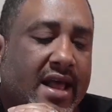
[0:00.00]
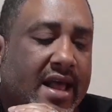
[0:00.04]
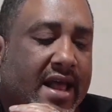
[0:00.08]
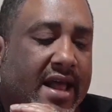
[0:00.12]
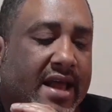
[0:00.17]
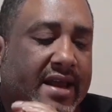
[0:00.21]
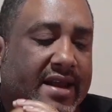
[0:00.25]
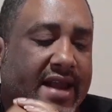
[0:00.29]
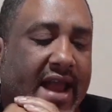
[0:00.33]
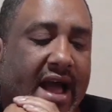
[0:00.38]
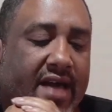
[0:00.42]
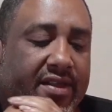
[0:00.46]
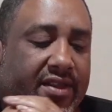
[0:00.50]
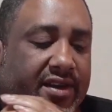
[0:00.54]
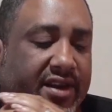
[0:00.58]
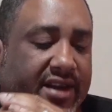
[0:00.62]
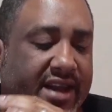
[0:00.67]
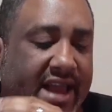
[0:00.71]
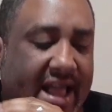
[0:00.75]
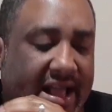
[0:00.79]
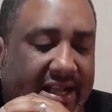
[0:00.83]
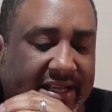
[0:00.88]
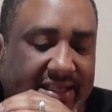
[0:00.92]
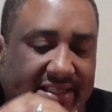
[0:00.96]
Now the
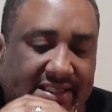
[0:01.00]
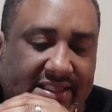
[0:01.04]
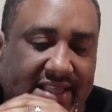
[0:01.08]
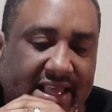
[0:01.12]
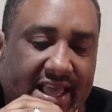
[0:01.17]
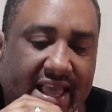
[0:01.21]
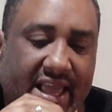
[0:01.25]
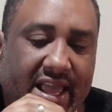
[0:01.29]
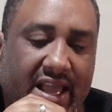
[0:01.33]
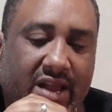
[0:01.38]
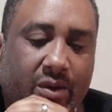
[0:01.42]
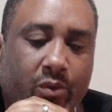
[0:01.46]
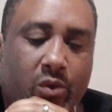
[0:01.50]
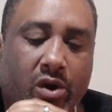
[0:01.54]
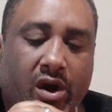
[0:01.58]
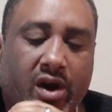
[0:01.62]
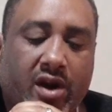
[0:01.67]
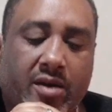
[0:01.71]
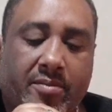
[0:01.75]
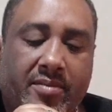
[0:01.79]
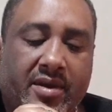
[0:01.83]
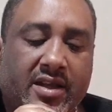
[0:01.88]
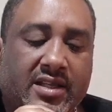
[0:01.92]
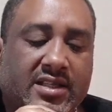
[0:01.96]
next thing we're going
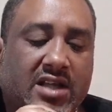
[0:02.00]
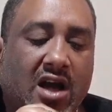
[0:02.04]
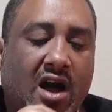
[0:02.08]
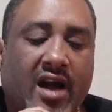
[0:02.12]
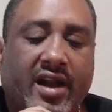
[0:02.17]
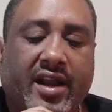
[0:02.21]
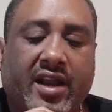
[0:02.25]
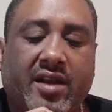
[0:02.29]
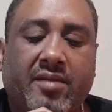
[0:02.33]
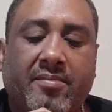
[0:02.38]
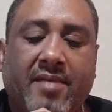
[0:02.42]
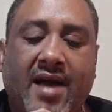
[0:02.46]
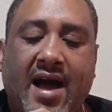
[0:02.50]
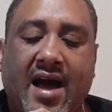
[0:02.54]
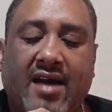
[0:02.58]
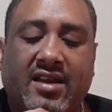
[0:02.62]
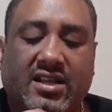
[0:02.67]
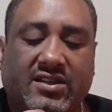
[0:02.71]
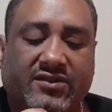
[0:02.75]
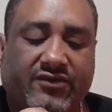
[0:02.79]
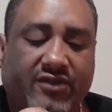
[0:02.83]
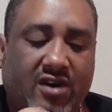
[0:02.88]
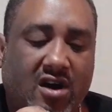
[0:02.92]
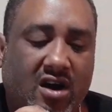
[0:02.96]
to be talking about
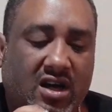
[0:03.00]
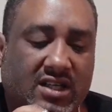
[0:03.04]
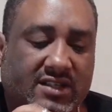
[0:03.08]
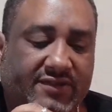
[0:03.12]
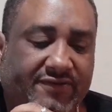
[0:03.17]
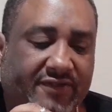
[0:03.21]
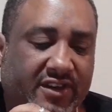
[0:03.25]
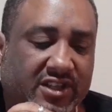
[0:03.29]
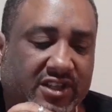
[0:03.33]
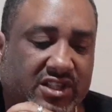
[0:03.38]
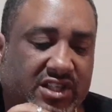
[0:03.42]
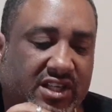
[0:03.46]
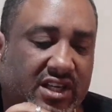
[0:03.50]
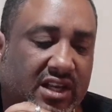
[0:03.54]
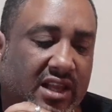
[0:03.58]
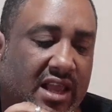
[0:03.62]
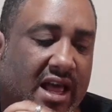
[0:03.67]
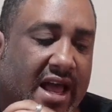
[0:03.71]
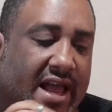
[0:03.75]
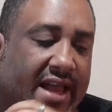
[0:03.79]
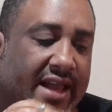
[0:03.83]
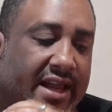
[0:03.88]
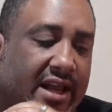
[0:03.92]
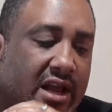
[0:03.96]
as far as fishing
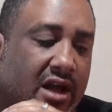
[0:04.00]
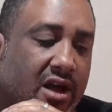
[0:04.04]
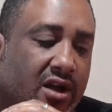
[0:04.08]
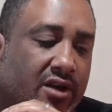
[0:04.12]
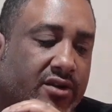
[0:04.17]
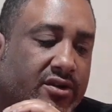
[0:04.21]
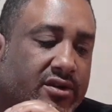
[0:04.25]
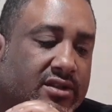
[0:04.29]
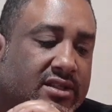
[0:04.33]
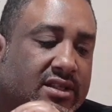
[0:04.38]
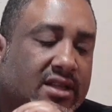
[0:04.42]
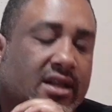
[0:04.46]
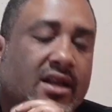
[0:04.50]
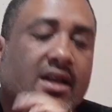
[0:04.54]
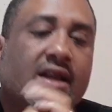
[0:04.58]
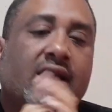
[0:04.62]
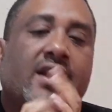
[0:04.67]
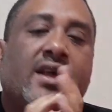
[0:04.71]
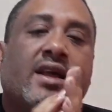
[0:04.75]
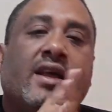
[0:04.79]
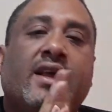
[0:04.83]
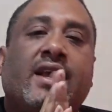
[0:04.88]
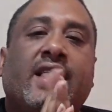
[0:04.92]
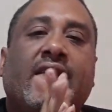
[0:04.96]
line goes
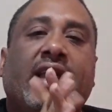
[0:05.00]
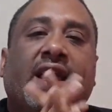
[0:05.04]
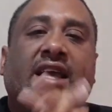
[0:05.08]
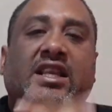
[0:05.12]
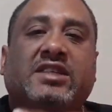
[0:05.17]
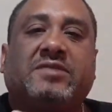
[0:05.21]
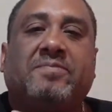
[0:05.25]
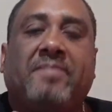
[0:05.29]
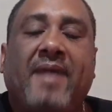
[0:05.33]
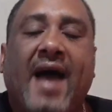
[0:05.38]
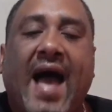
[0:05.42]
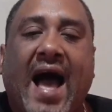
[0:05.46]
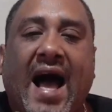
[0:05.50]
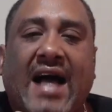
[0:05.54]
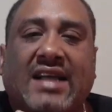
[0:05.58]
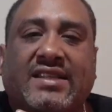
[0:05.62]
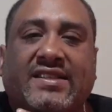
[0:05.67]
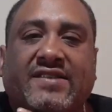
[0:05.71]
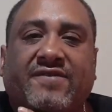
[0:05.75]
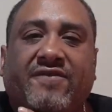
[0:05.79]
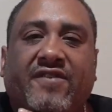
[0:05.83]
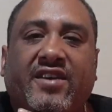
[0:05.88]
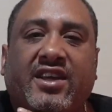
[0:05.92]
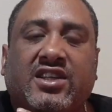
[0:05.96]
is
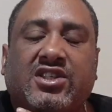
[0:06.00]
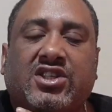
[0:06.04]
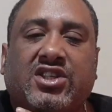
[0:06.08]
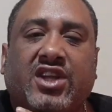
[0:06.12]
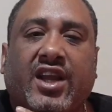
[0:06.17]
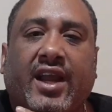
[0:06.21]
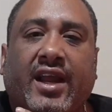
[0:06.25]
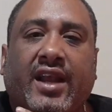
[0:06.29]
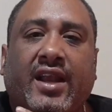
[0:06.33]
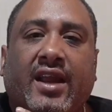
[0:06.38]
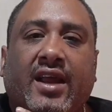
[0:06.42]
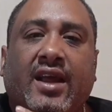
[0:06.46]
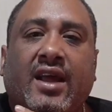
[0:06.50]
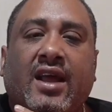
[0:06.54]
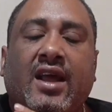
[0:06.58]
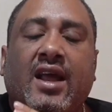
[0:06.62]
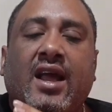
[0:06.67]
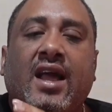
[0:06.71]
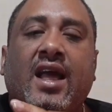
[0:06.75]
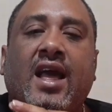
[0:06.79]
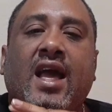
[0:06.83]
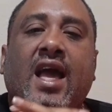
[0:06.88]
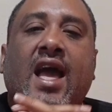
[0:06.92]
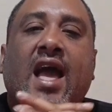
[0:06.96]
bass fishing.
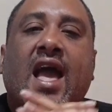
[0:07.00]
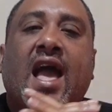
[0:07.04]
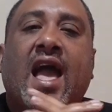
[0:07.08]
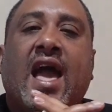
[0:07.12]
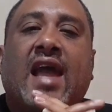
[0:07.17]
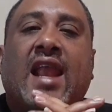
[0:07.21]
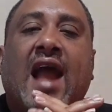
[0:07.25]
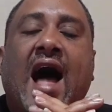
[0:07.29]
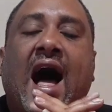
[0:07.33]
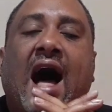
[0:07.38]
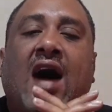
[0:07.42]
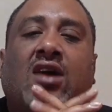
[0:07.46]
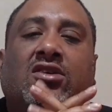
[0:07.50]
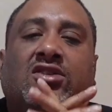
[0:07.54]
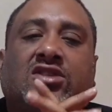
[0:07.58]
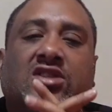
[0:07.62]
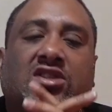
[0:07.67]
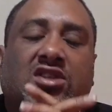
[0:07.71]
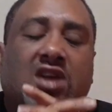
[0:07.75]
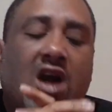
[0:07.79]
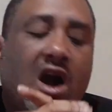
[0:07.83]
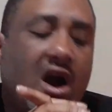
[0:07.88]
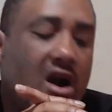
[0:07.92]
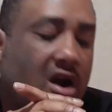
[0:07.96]
And I'll
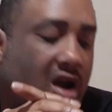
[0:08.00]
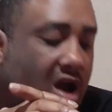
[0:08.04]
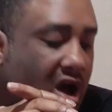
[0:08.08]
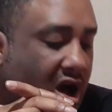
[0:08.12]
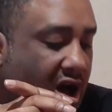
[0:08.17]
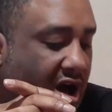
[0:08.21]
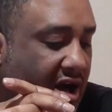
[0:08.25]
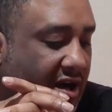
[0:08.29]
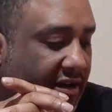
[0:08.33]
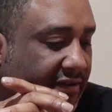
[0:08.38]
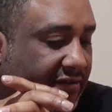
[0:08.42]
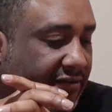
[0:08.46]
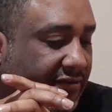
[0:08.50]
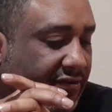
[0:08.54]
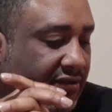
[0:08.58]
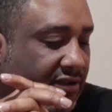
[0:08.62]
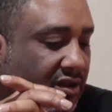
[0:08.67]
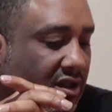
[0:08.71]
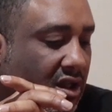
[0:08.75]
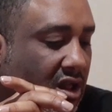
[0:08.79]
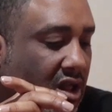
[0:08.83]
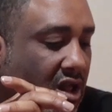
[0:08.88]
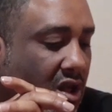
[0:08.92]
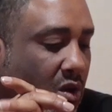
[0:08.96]
start off
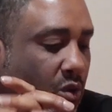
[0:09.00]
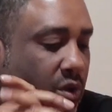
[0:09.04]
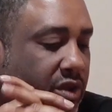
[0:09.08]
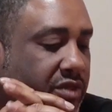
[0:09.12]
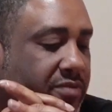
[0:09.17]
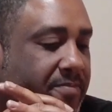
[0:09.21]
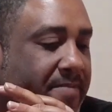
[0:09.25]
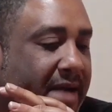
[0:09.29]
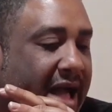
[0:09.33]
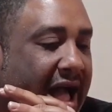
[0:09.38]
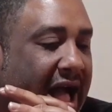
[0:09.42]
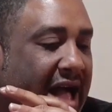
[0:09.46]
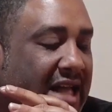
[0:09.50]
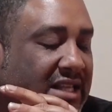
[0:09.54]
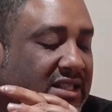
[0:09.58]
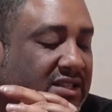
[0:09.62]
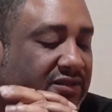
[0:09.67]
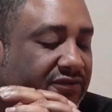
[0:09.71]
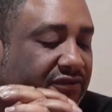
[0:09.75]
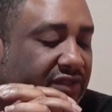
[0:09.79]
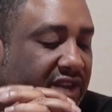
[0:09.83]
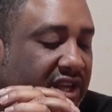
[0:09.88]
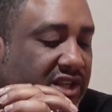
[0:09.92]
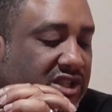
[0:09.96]
with bass
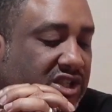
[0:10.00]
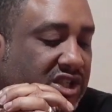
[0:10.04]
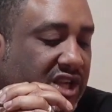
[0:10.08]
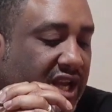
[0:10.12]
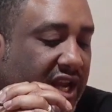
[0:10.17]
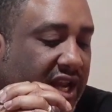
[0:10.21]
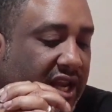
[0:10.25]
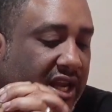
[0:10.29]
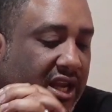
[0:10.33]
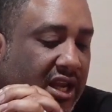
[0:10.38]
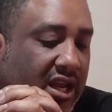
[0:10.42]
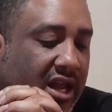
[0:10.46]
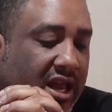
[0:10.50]
fishing